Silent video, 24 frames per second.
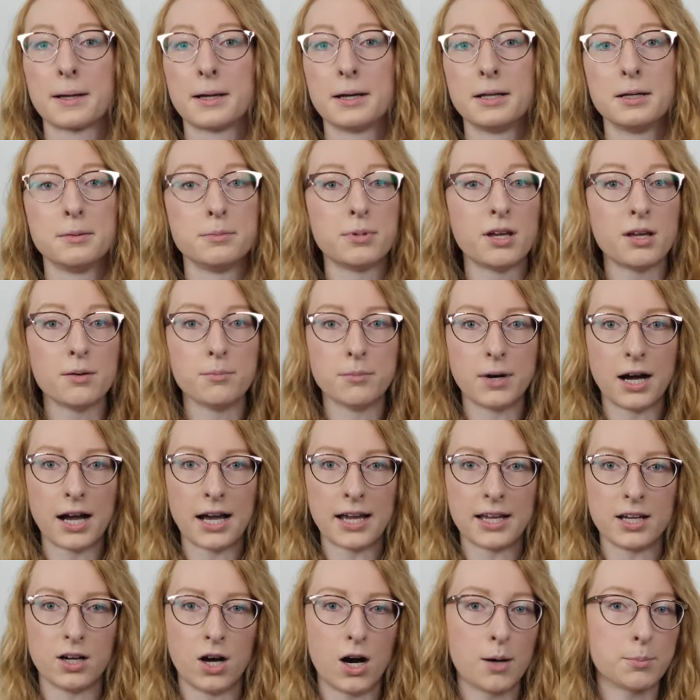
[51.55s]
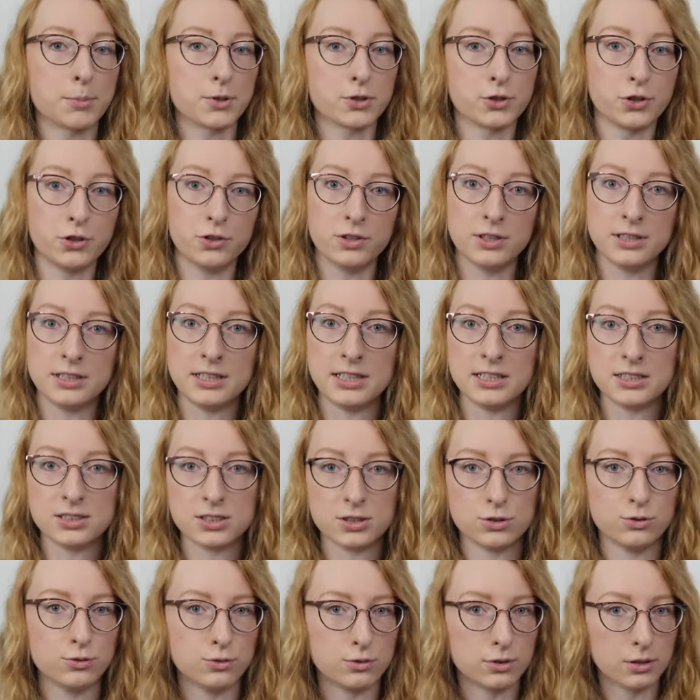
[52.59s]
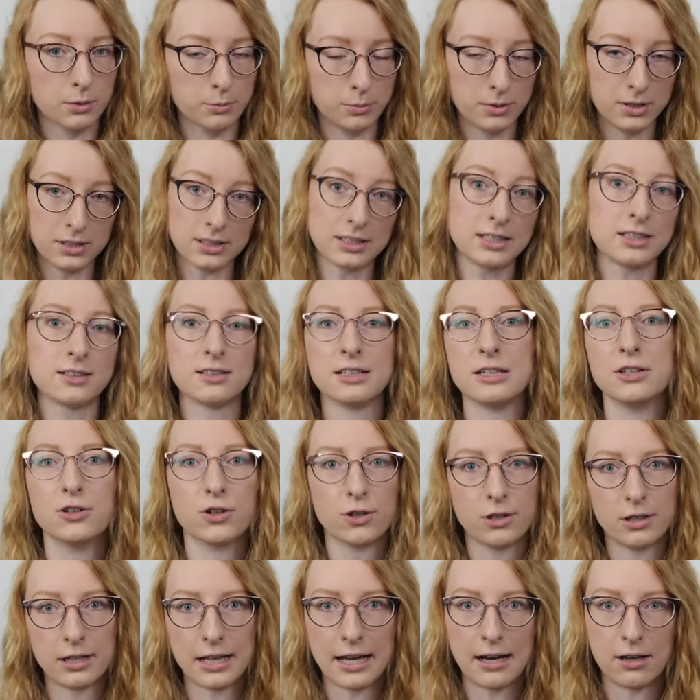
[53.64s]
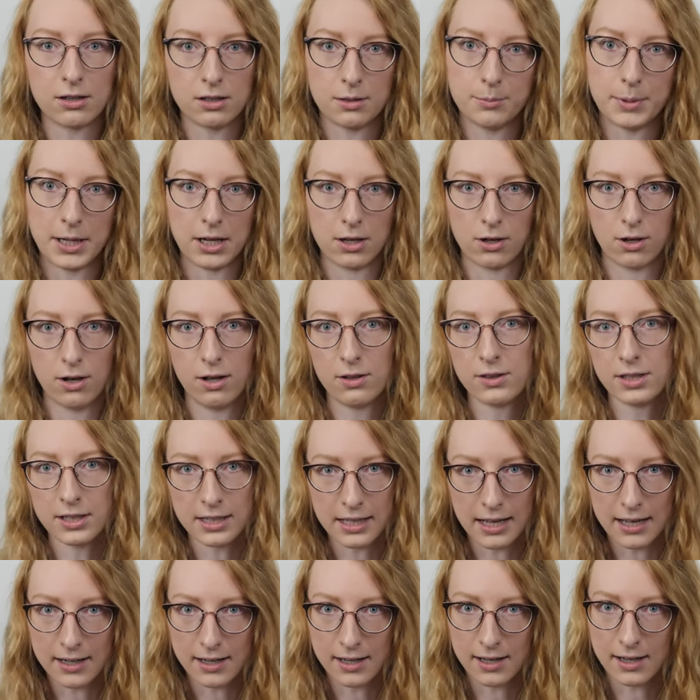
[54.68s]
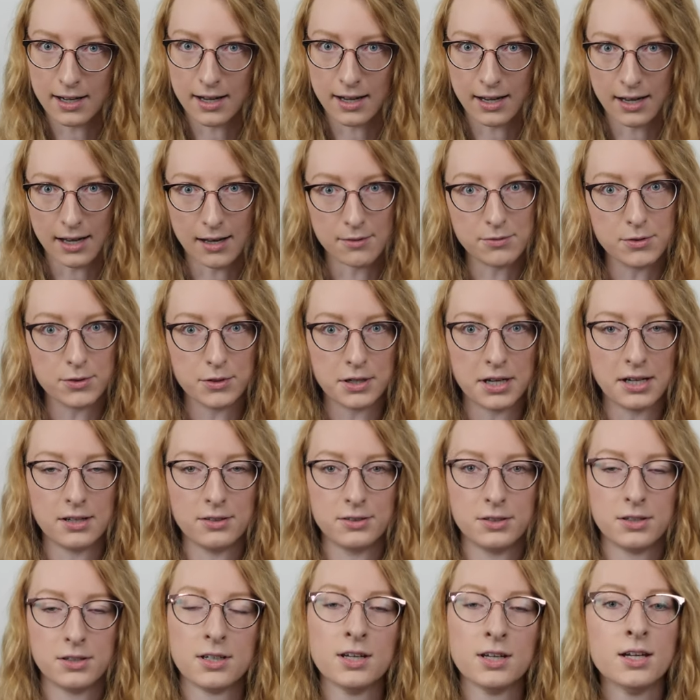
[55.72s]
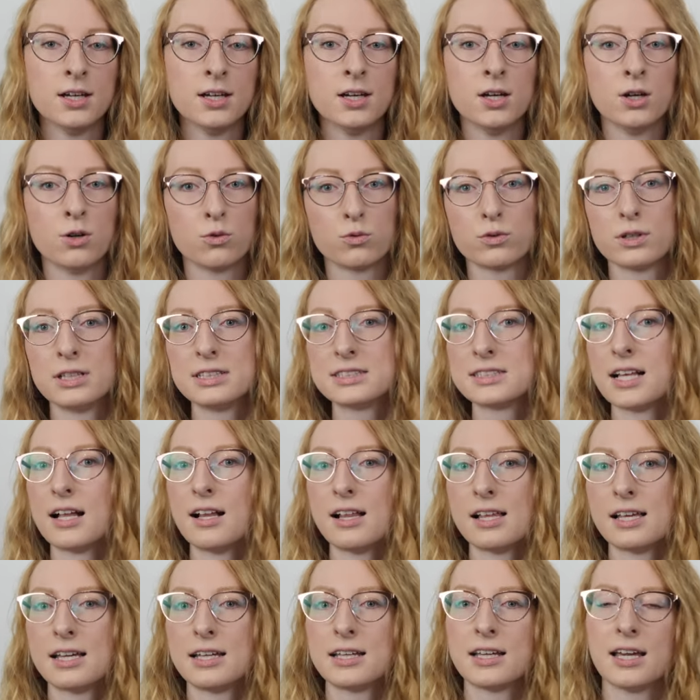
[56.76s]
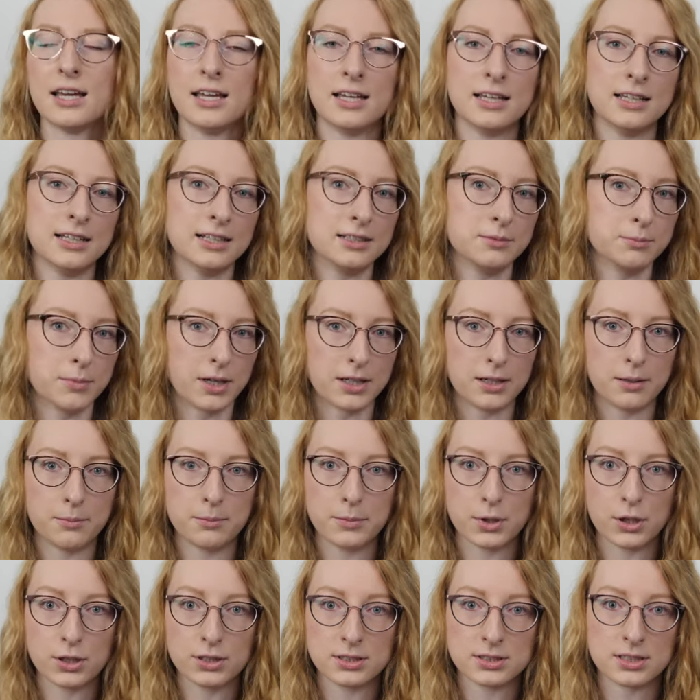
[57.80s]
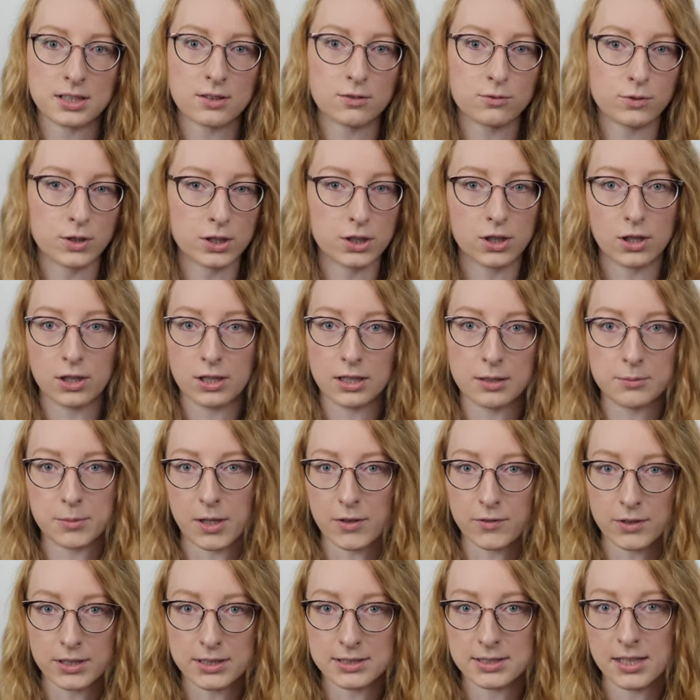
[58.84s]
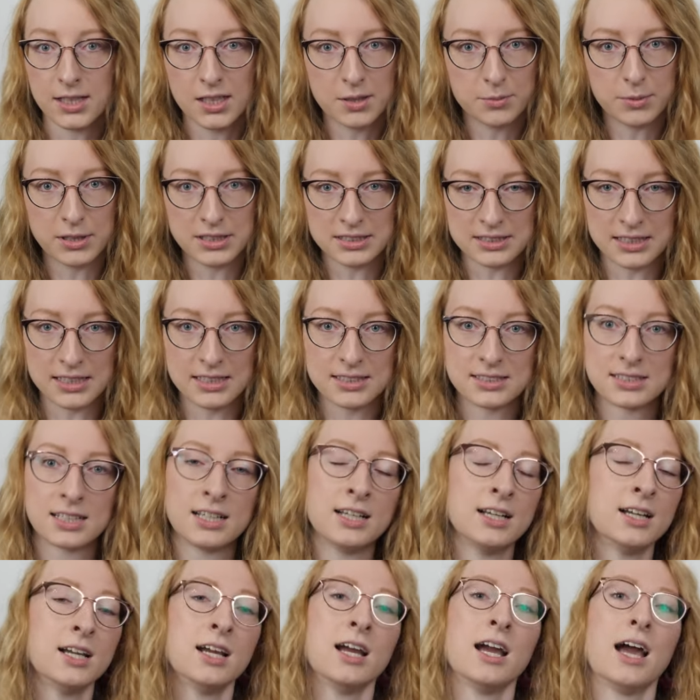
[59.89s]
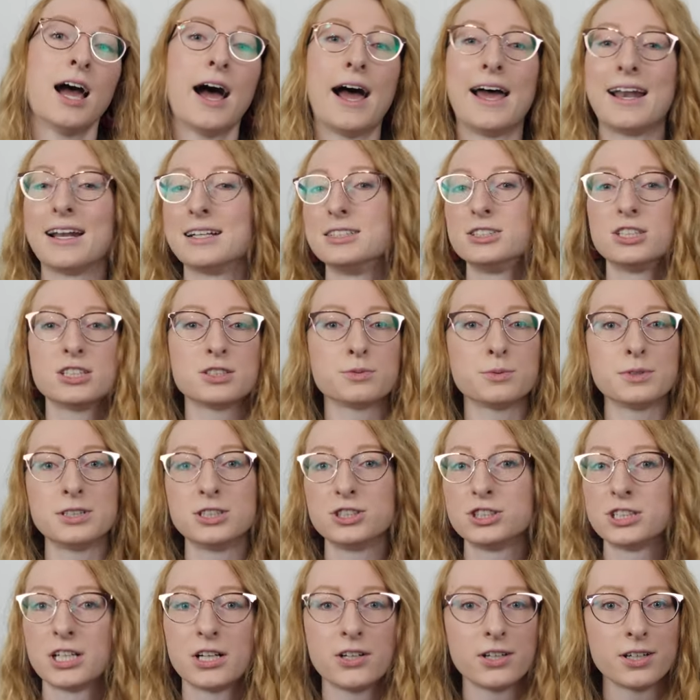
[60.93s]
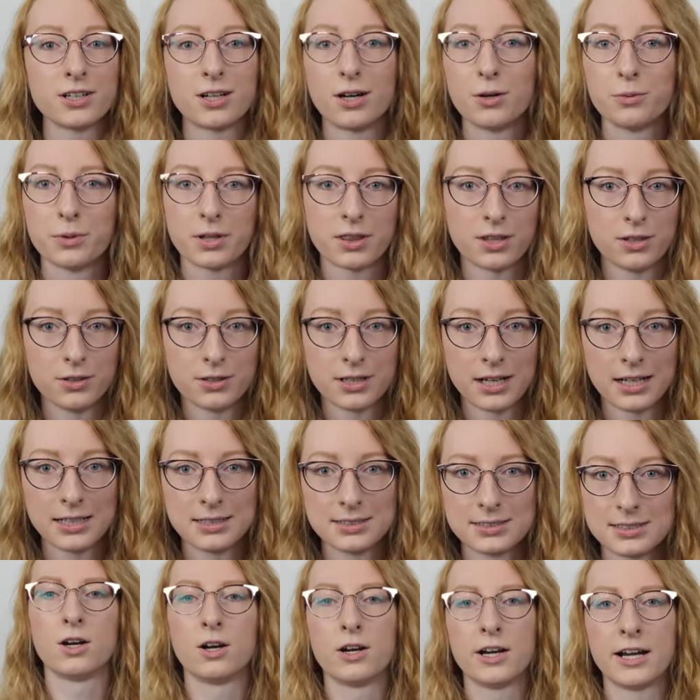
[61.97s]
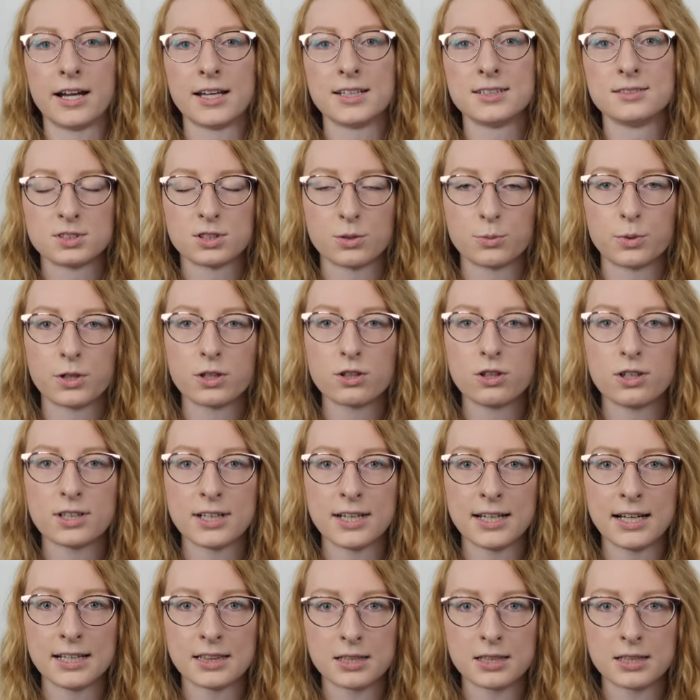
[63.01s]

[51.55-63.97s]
gonna be my opportunity to completely nerd out about all the data I have around reselling and my numbers regarding my reselling business, and I just want to share it all with you guys. All right, so we're looking